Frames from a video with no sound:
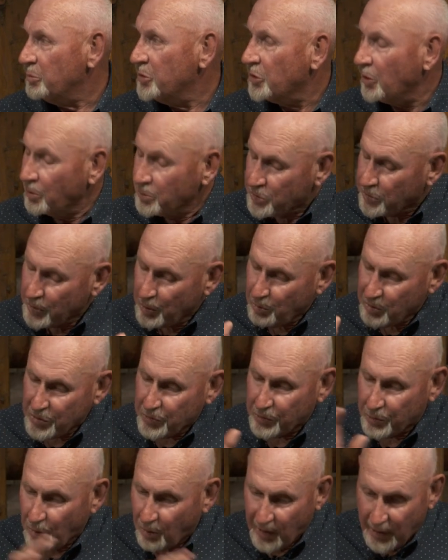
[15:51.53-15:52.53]
So she
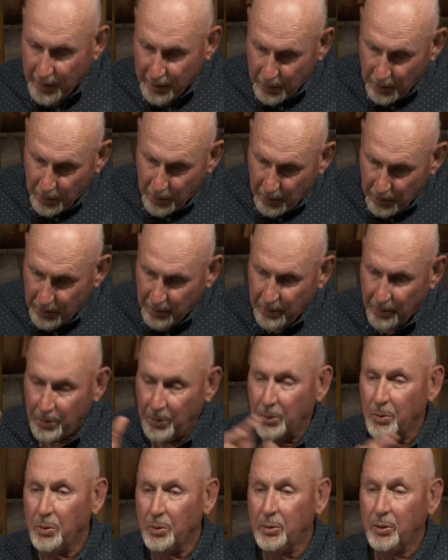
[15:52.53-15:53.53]
was the one who
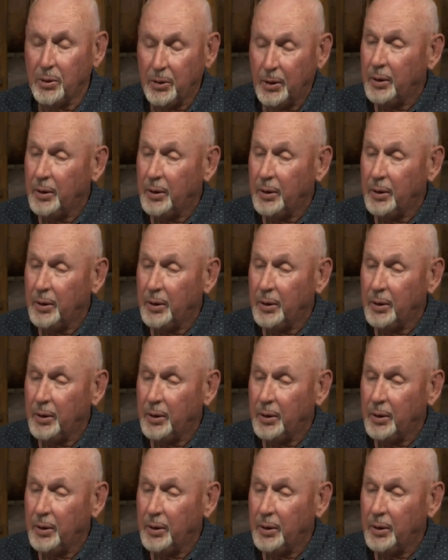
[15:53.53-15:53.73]
who